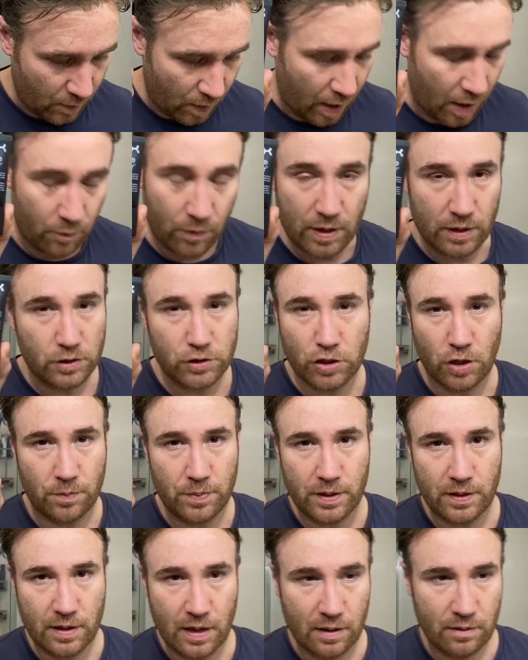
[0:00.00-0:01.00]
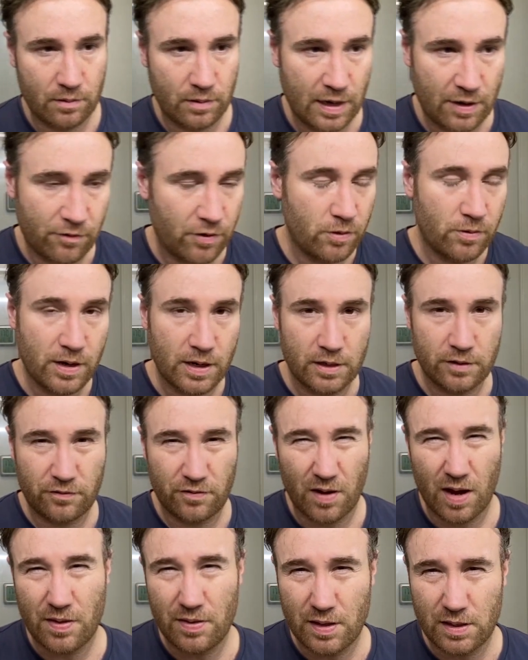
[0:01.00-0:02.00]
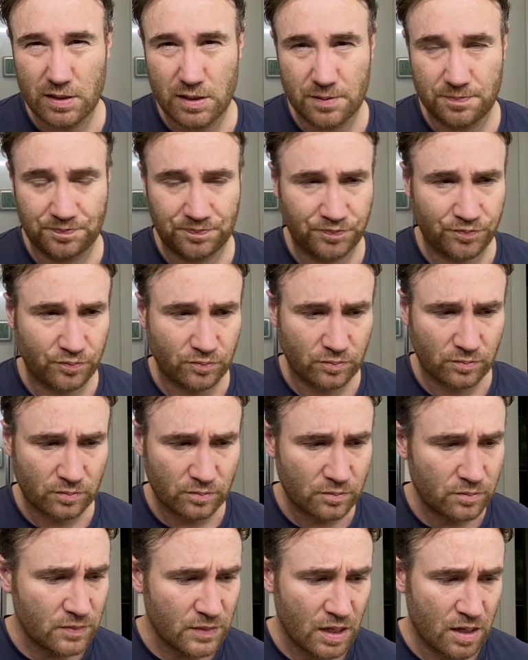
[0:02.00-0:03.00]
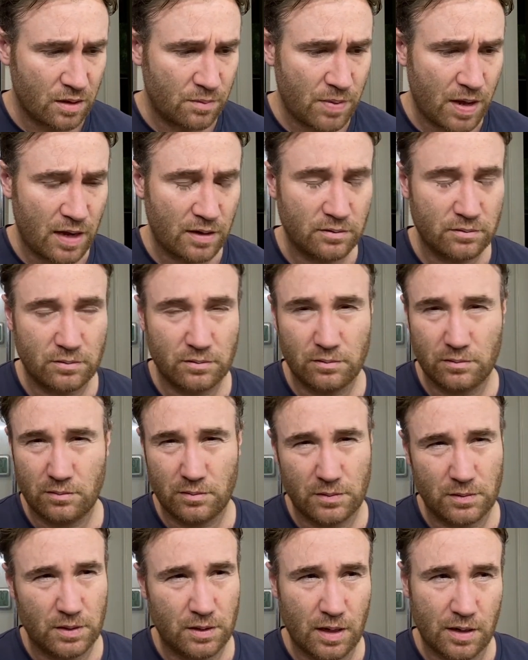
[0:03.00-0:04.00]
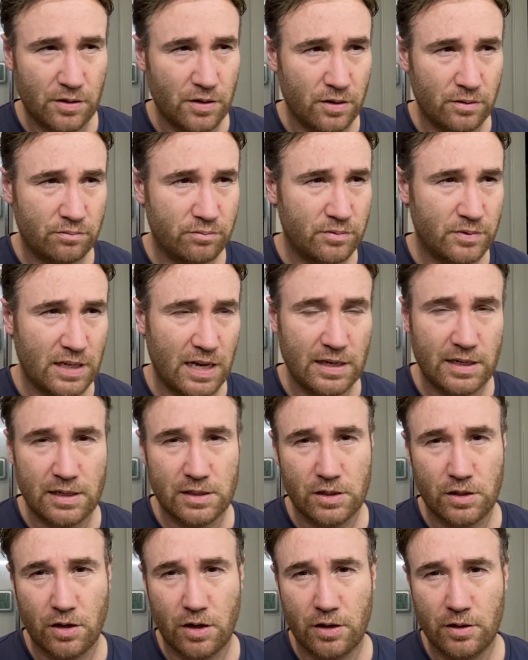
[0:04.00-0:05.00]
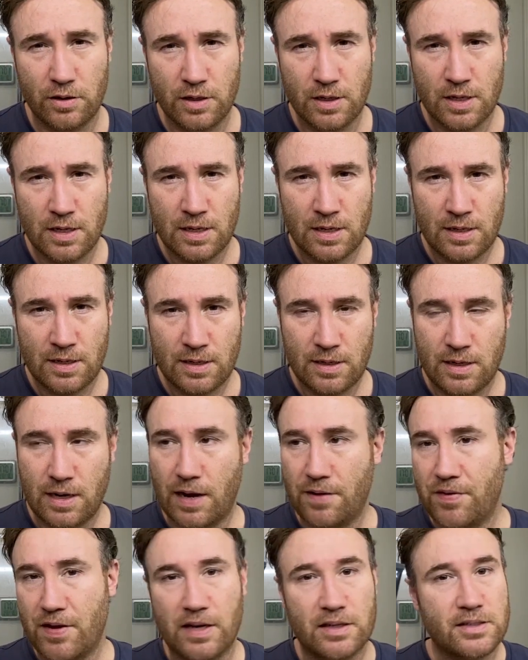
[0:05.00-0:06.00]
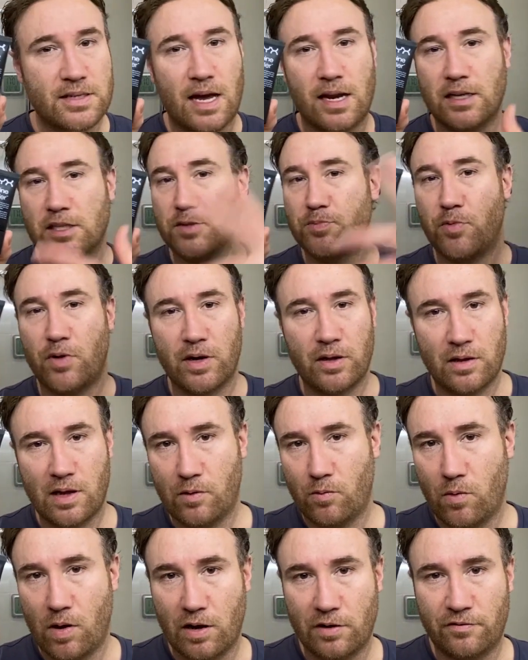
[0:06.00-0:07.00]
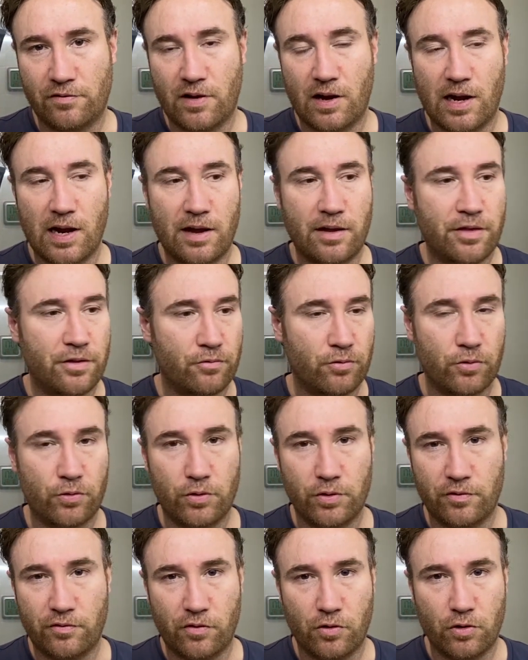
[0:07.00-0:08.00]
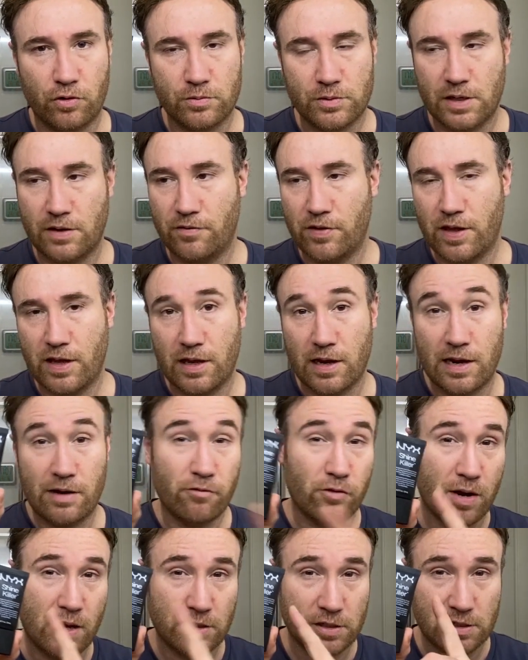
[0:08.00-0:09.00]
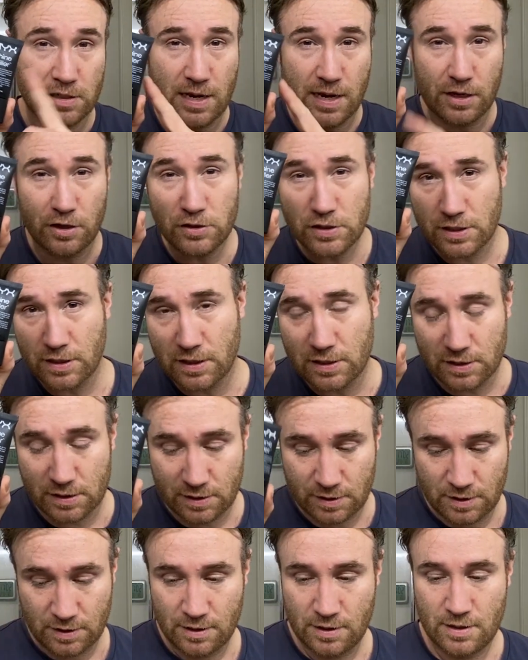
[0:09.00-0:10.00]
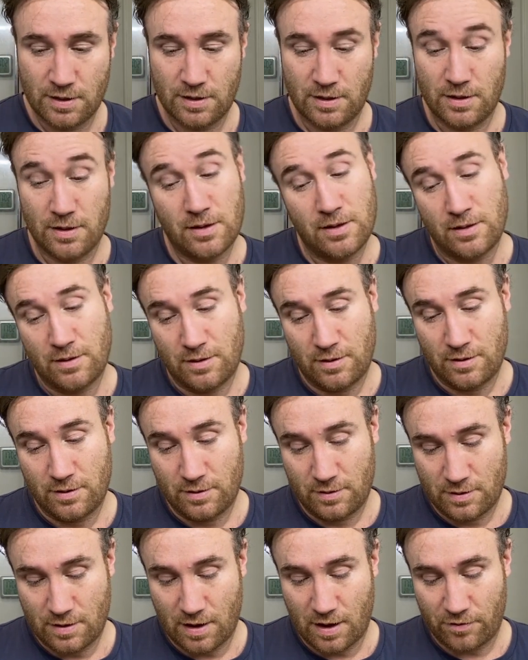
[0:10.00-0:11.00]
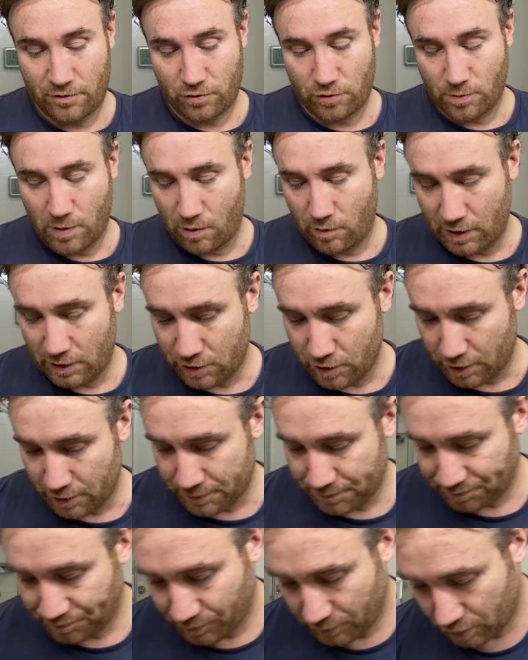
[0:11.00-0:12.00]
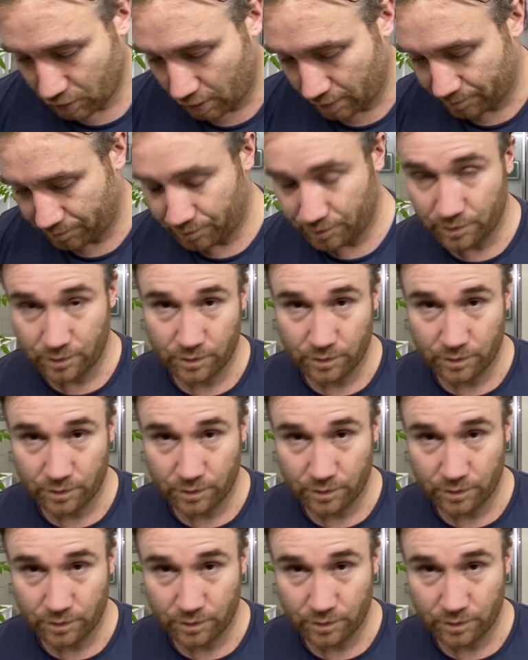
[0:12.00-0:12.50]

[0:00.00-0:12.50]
I went shopping everywhere to find this about, I don't know, 10 years ago. And then it started spreading like wildfire through all the forums and everything, and everyone else is now using this after all my research. So,